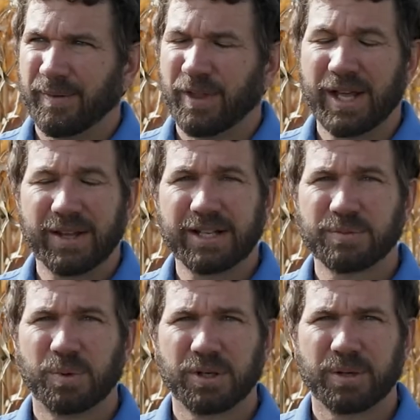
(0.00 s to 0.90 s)

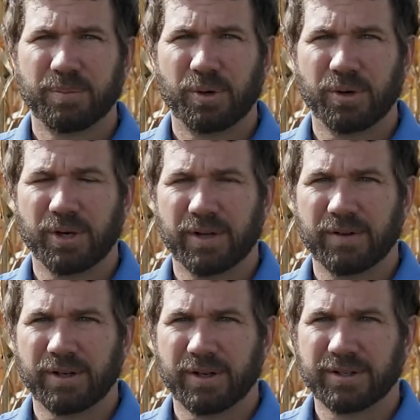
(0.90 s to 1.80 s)
that's one component of
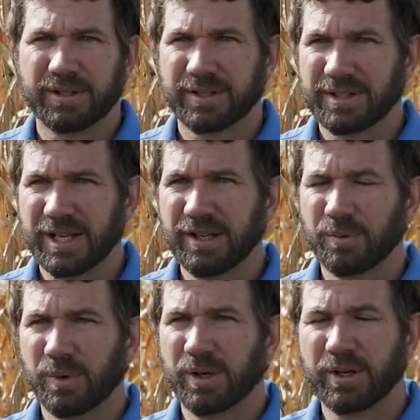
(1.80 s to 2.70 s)
it. A second
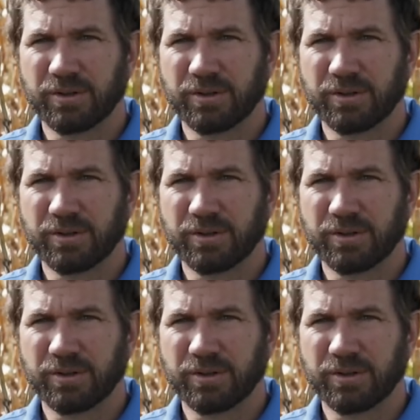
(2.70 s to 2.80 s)
one,